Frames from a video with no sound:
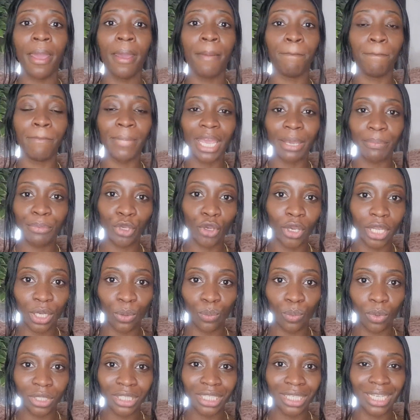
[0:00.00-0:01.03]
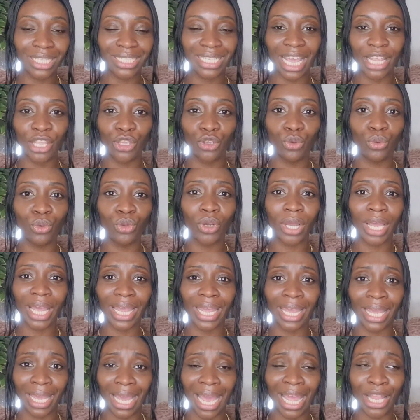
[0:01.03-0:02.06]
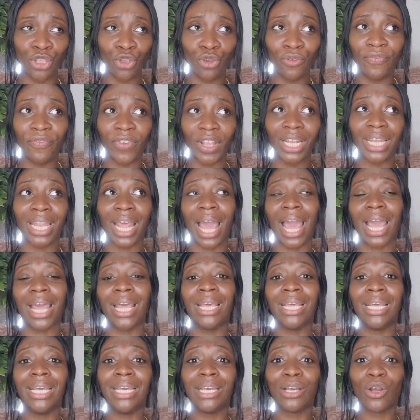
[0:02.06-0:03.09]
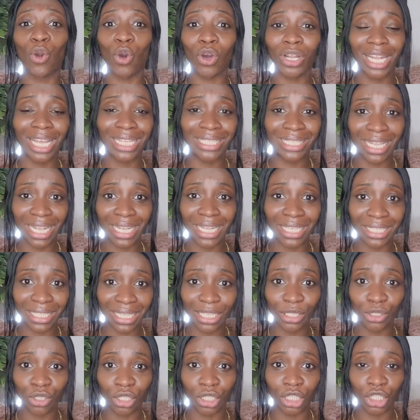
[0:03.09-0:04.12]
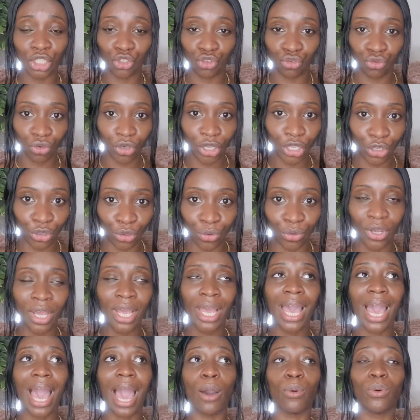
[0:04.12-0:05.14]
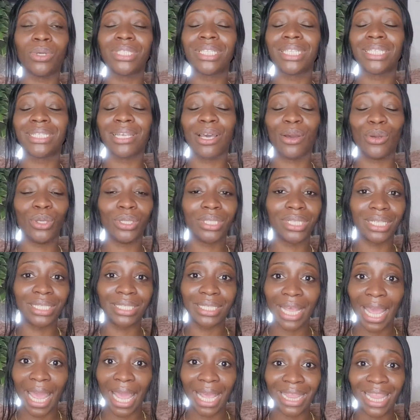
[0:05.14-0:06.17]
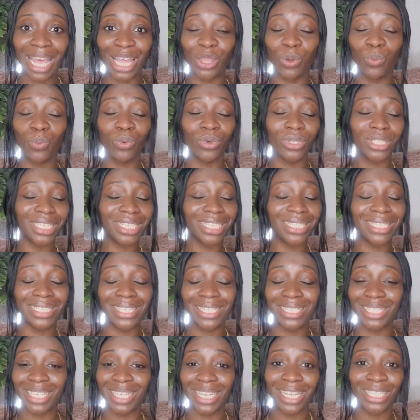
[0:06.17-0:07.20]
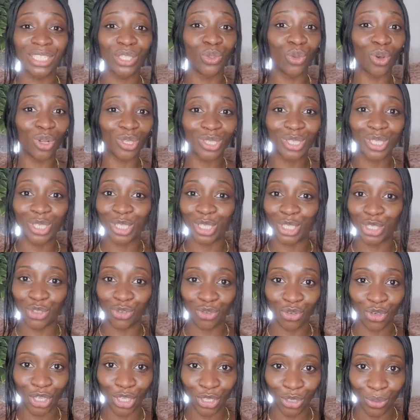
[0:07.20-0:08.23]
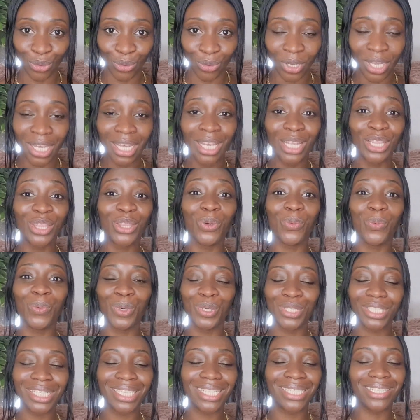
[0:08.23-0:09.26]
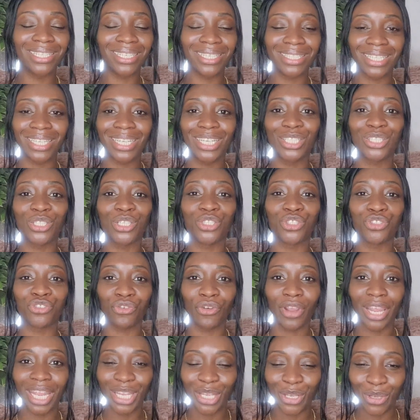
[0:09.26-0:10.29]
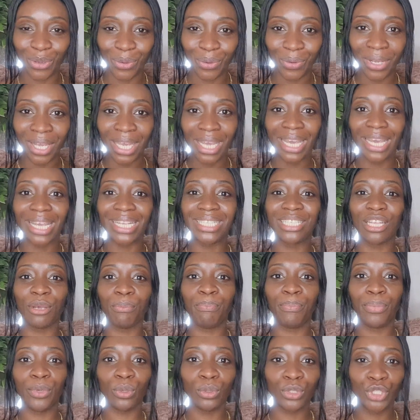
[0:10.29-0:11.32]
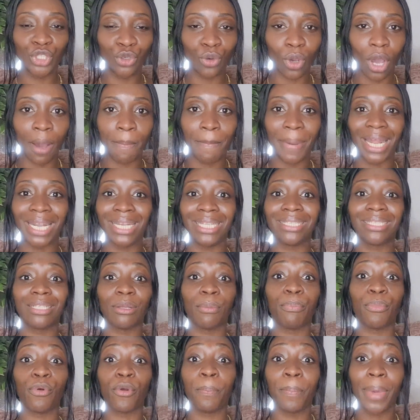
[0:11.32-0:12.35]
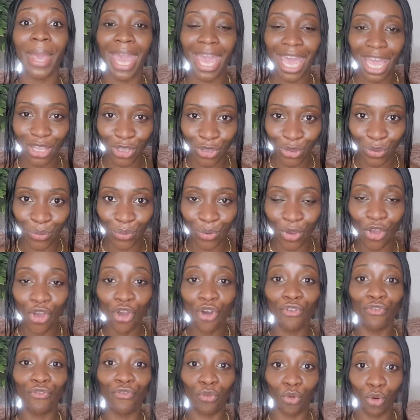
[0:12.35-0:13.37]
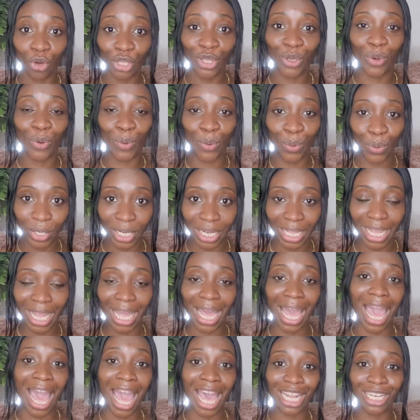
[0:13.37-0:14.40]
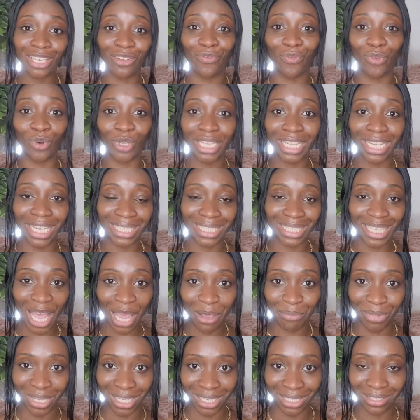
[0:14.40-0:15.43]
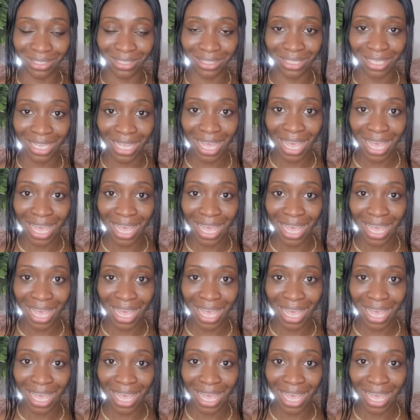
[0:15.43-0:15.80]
Maybe you're in a wilderness and you look at it and you think that God has sent this thing to destroy you. I want to tell you today that the wilderness season is not to destroy you. The wilderness season is to train you, is to build you up, and is to prepare you for the calling and for the assignments.